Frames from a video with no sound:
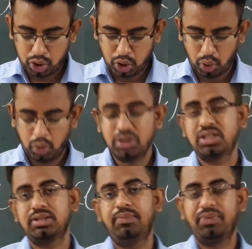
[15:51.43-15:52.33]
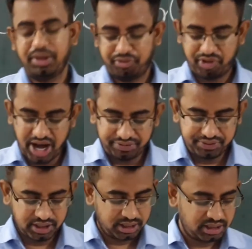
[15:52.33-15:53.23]
doors,
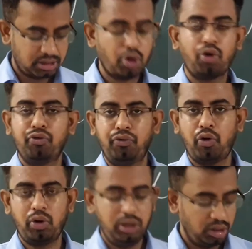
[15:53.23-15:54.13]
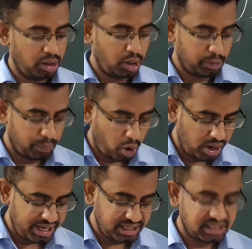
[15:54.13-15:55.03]
rafters, wood,
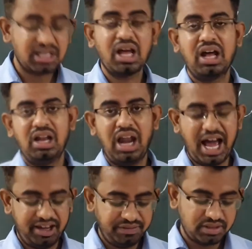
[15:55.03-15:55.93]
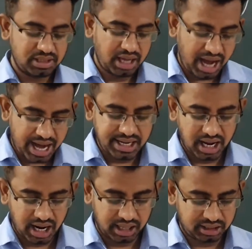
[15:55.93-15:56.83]
bodies, lives
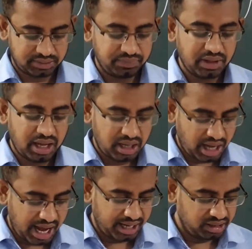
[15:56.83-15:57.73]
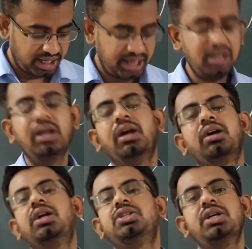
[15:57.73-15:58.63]
and heart, and
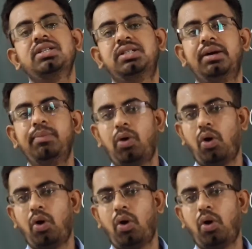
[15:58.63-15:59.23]
then crushes them